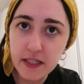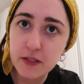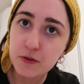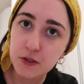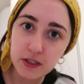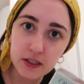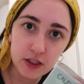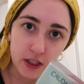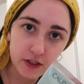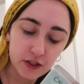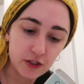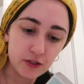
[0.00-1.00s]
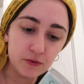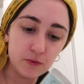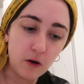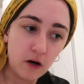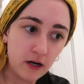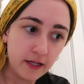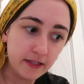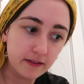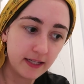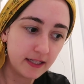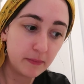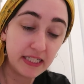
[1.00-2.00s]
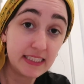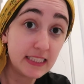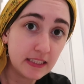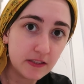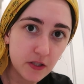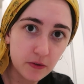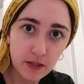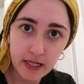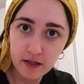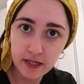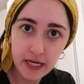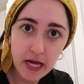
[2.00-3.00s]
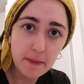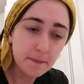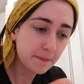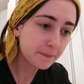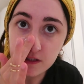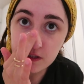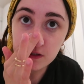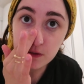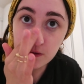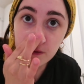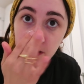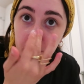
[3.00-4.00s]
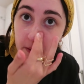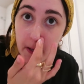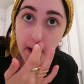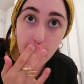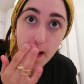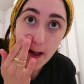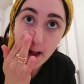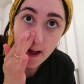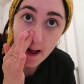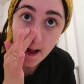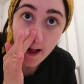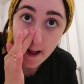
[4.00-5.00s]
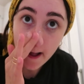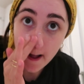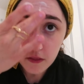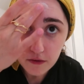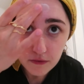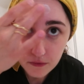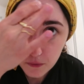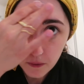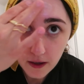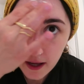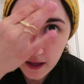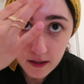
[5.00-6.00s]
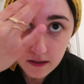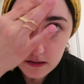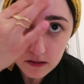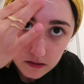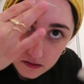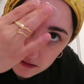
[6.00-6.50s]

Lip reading: I usually just do on like my T-zone area. Scrub it, the forehead.